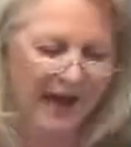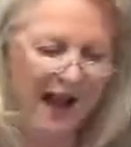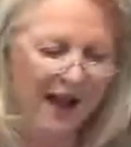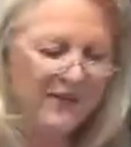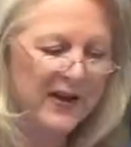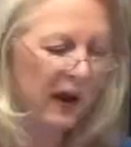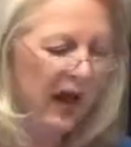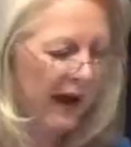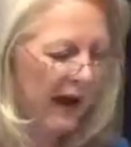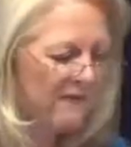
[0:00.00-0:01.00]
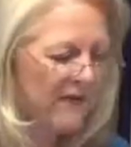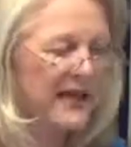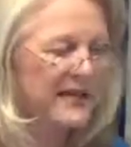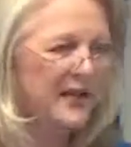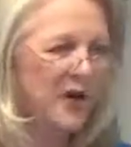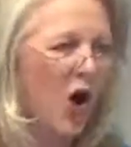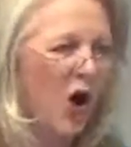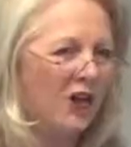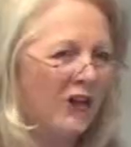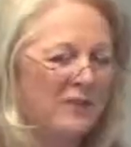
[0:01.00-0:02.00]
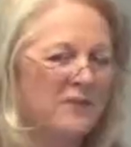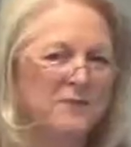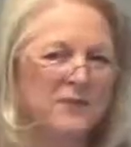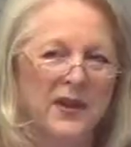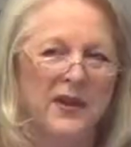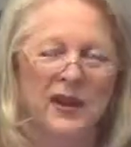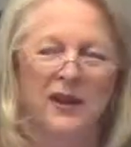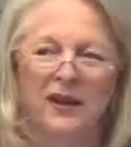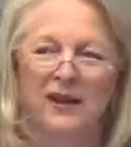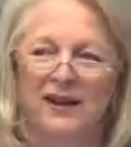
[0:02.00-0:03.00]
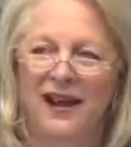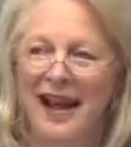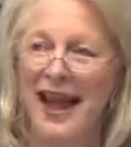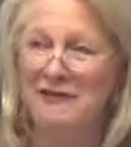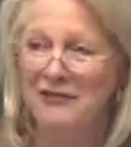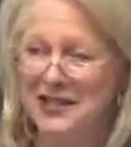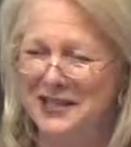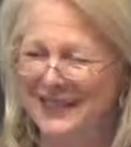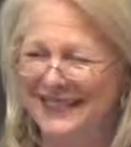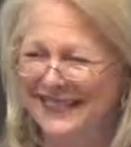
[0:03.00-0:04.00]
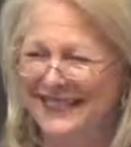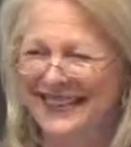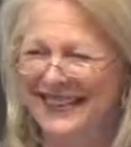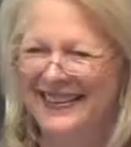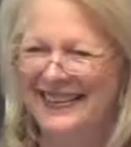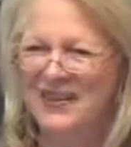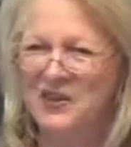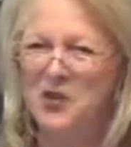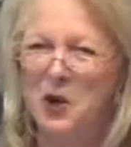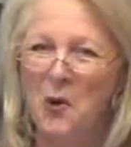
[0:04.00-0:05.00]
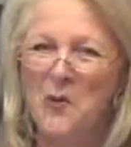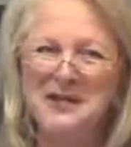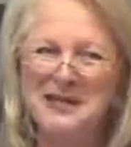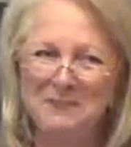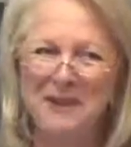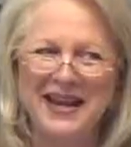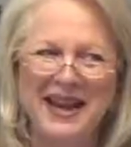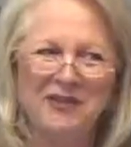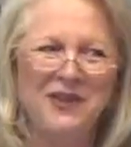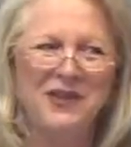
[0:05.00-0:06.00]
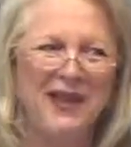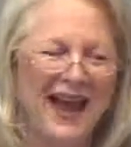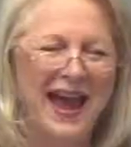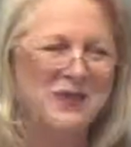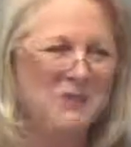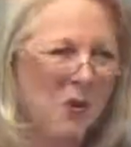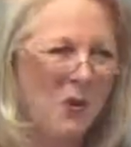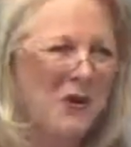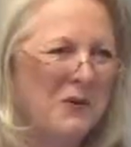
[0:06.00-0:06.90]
I feel like I've tasted all. I haven't. There's always somebody out there that has more.